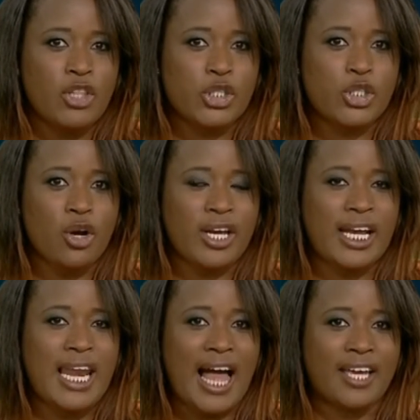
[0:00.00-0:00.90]
The
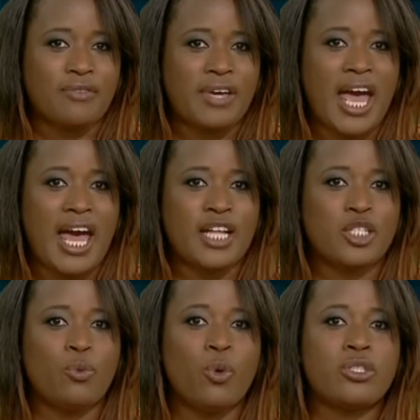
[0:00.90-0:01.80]
shocking lack of care
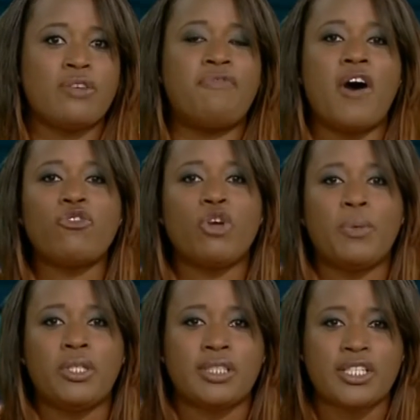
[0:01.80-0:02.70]
towards the
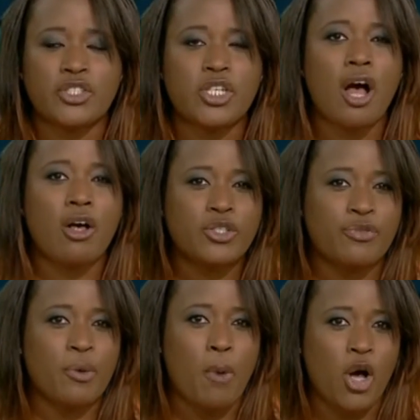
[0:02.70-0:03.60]
vulnerable discharged
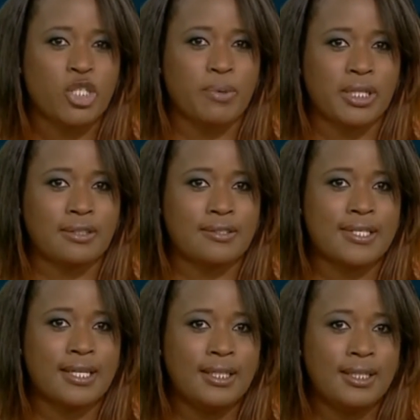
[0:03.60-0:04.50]
from hospitals.